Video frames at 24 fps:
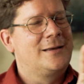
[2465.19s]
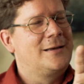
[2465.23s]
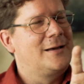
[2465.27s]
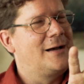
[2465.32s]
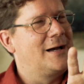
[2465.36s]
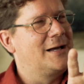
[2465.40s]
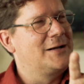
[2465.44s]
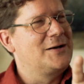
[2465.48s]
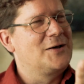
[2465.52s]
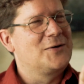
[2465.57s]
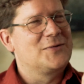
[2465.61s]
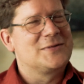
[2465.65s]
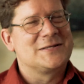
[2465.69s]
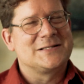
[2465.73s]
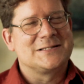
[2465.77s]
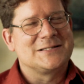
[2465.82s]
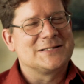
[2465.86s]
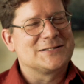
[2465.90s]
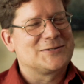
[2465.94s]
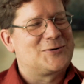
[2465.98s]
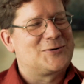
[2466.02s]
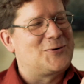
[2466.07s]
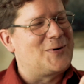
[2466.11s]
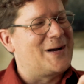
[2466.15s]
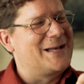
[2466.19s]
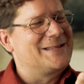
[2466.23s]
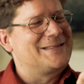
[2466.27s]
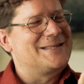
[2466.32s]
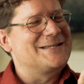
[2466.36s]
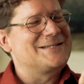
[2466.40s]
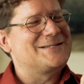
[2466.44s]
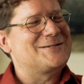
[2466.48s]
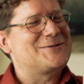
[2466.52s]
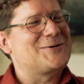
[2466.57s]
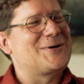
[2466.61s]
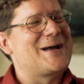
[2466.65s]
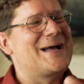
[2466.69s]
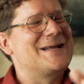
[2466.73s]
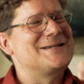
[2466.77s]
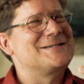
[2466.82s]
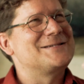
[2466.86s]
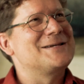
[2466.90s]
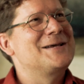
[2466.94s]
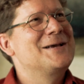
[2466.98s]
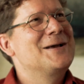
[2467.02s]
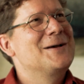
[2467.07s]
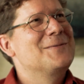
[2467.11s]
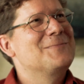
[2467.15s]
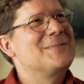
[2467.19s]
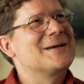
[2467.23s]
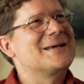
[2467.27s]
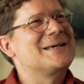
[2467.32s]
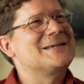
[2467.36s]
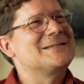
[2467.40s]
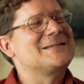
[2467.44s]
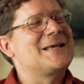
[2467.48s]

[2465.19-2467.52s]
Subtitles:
I know this is quite the stretch because